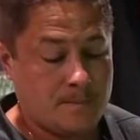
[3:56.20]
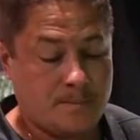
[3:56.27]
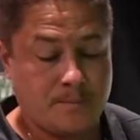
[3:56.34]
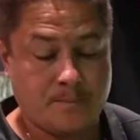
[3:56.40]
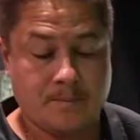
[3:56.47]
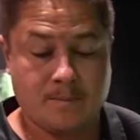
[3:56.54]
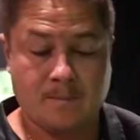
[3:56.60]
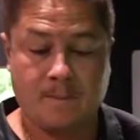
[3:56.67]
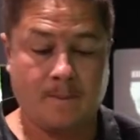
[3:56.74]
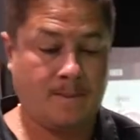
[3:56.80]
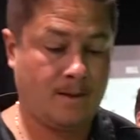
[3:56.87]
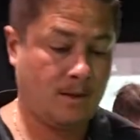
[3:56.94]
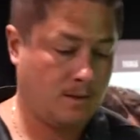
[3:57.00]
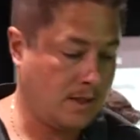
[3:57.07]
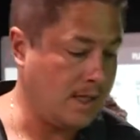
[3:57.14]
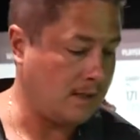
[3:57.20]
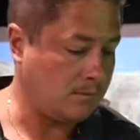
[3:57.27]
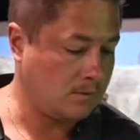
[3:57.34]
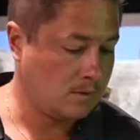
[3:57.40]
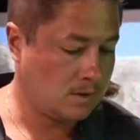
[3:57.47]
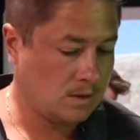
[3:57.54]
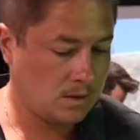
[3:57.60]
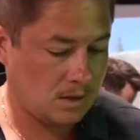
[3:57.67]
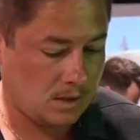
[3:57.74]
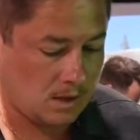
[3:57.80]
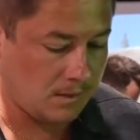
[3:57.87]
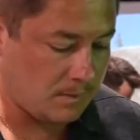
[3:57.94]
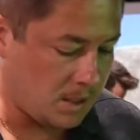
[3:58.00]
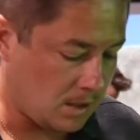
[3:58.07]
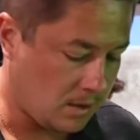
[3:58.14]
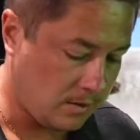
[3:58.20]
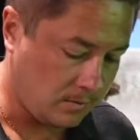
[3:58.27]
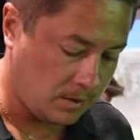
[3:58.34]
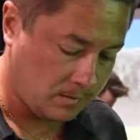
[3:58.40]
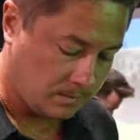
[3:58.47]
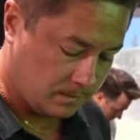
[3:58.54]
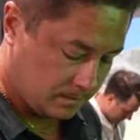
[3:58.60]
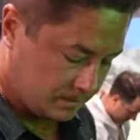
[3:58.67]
One more? Yeah. Give me another one.